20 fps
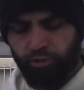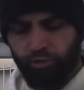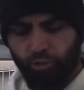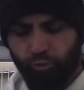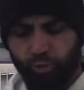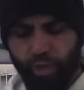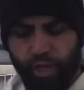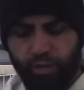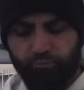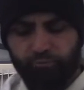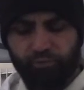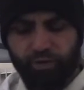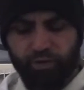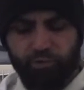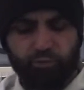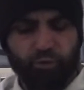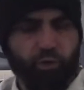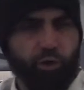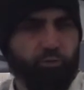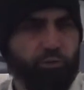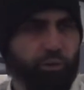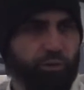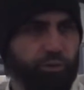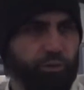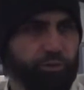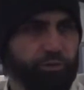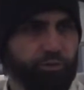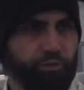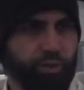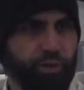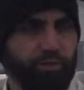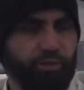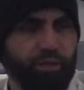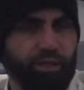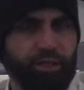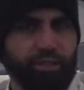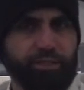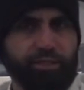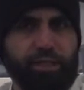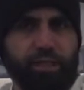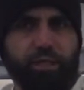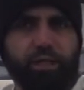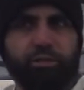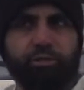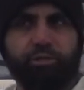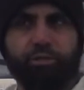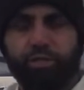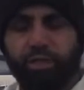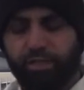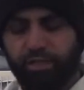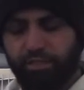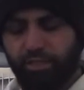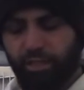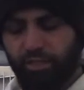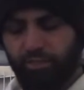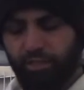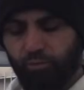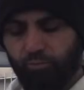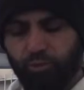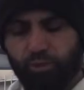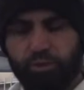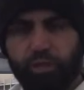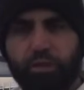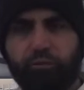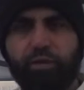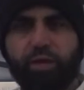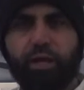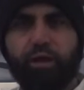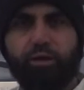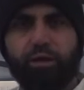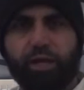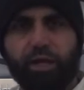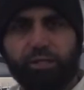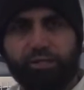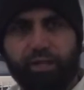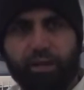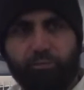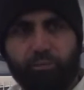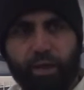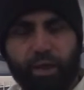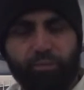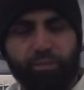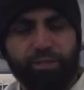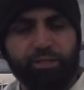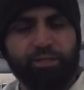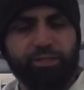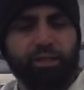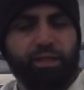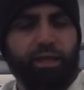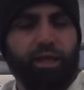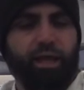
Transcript: And so we have victory over those three things to the extent that we're living out God's commandments,